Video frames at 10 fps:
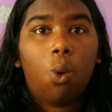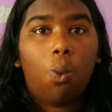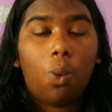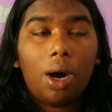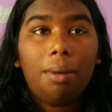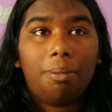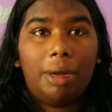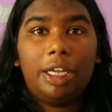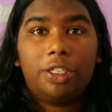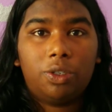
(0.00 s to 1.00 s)
what
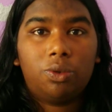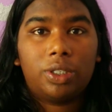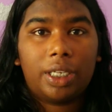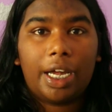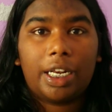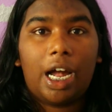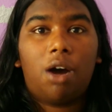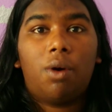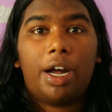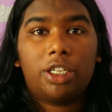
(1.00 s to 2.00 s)
makes you stand
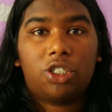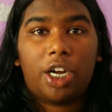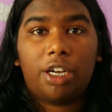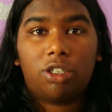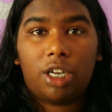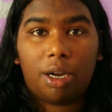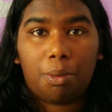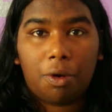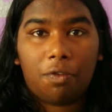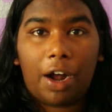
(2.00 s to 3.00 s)
out as a child care
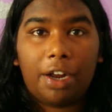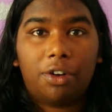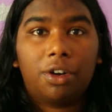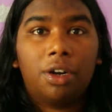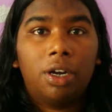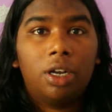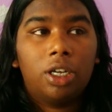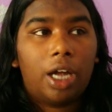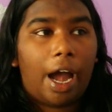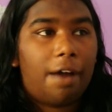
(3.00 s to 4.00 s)
provider.
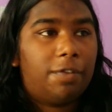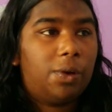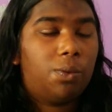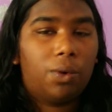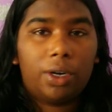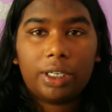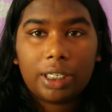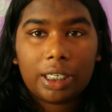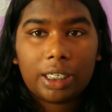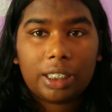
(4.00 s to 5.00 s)
Have you worked
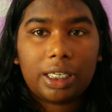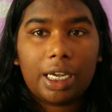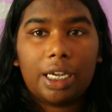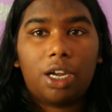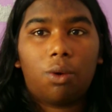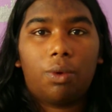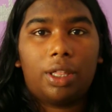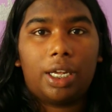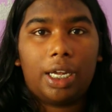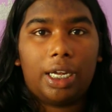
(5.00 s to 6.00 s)
in a daycare
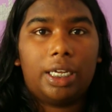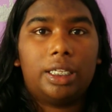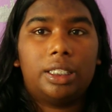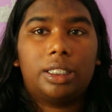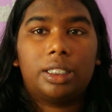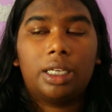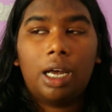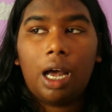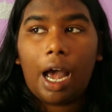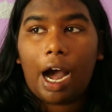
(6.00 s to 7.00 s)
with kids?
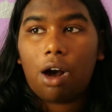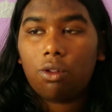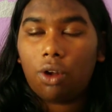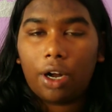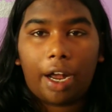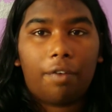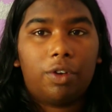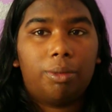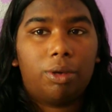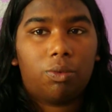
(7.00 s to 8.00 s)
How long have
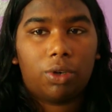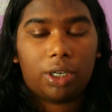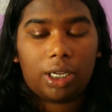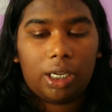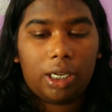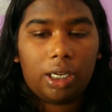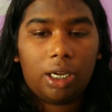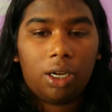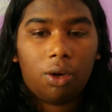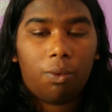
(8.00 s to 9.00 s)
you been
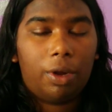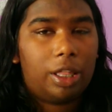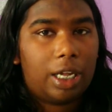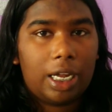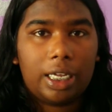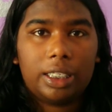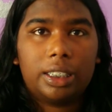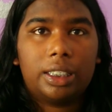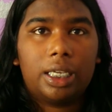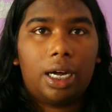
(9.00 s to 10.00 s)
working with
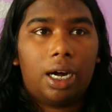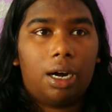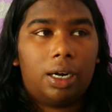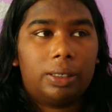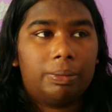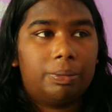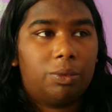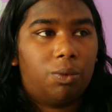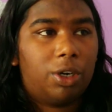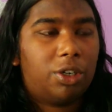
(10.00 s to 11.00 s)
kids? What
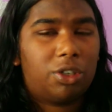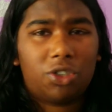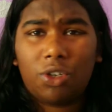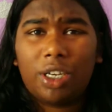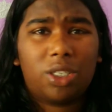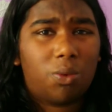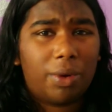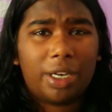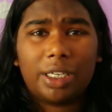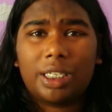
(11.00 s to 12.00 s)
are your strengths,
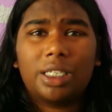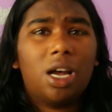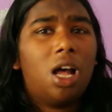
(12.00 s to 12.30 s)
weaknesses,